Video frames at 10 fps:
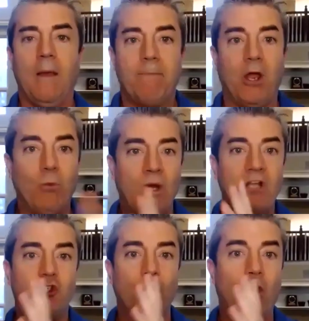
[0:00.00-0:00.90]
But when
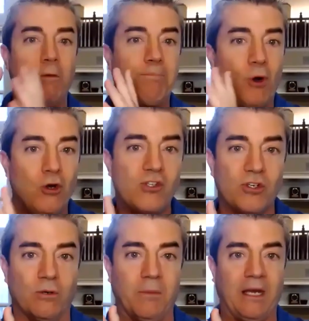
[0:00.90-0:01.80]
it's your own
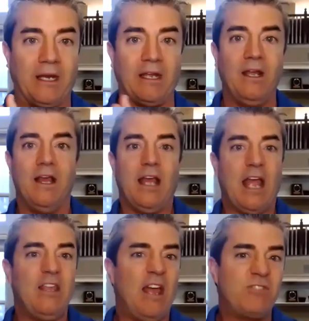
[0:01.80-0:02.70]
personal meeting
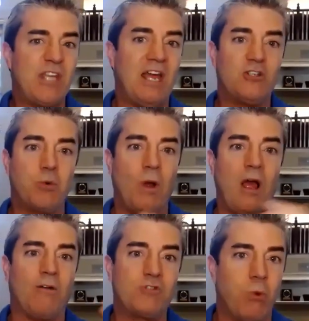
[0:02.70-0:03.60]
and you have 10,
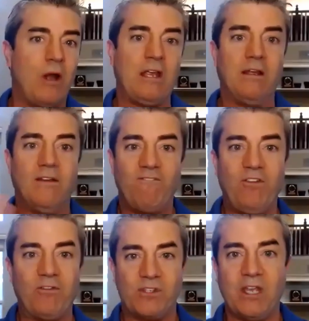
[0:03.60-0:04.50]
12, 20,
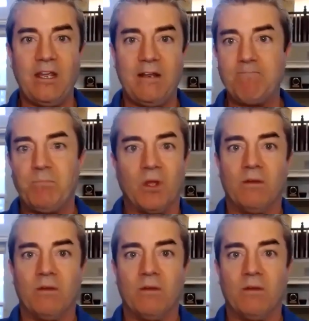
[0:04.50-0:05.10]
15,